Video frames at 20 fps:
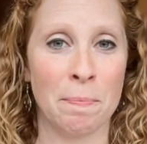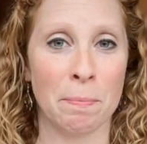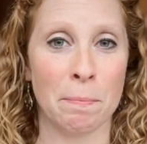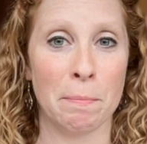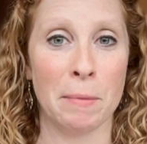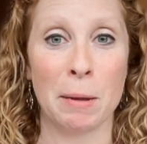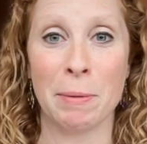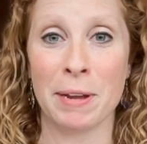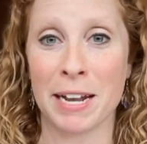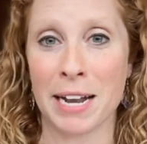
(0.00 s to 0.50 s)

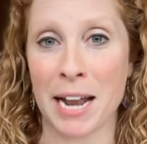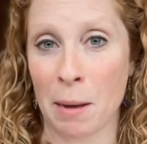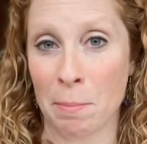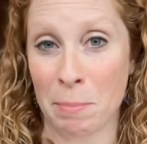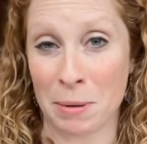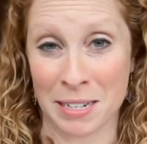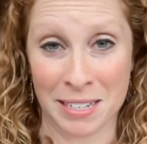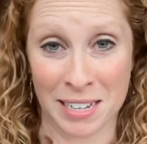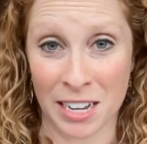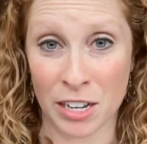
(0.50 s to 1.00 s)
Maybe it
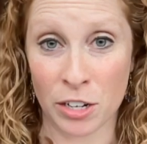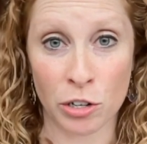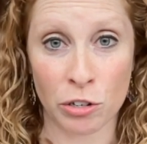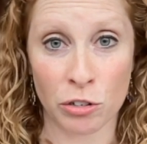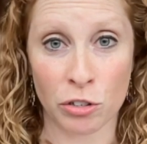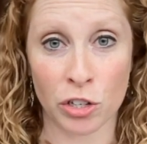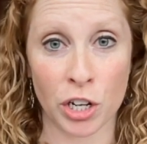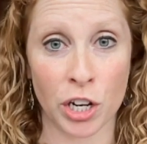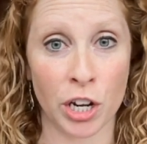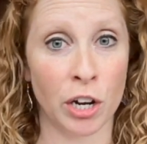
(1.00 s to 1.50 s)
happened 10
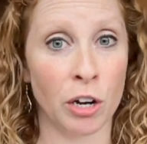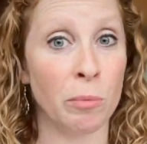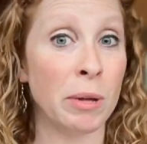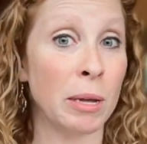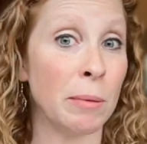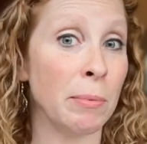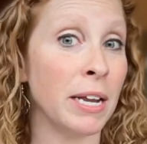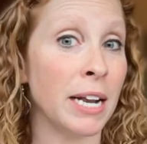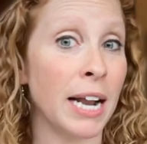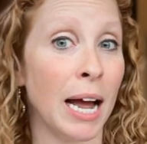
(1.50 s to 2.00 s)
years ago.
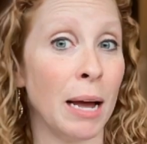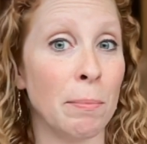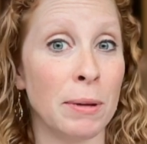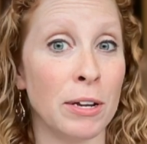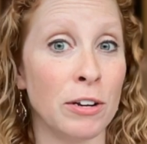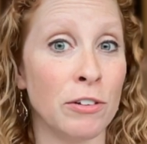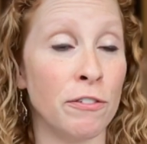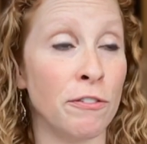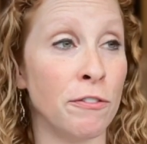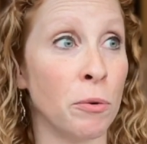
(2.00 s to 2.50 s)
Maybe it
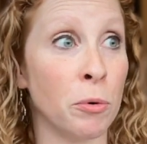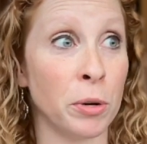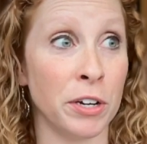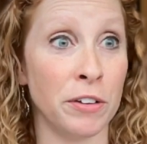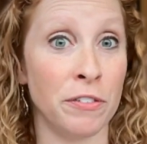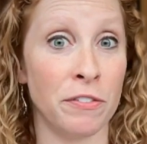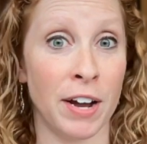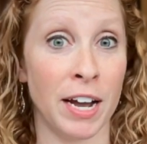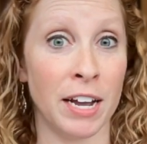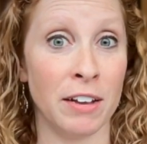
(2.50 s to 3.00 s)
happened
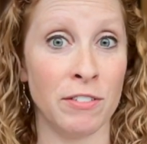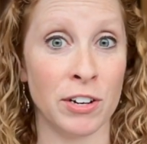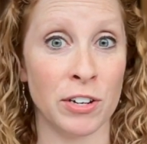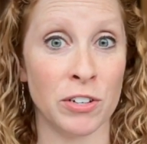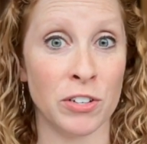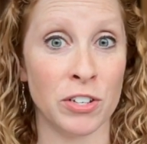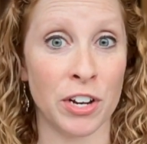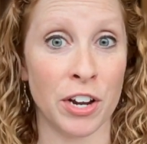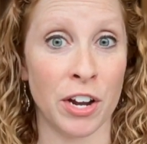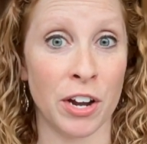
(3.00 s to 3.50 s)
45
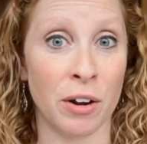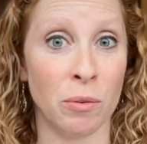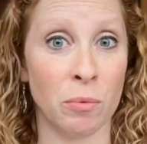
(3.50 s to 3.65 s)
years ago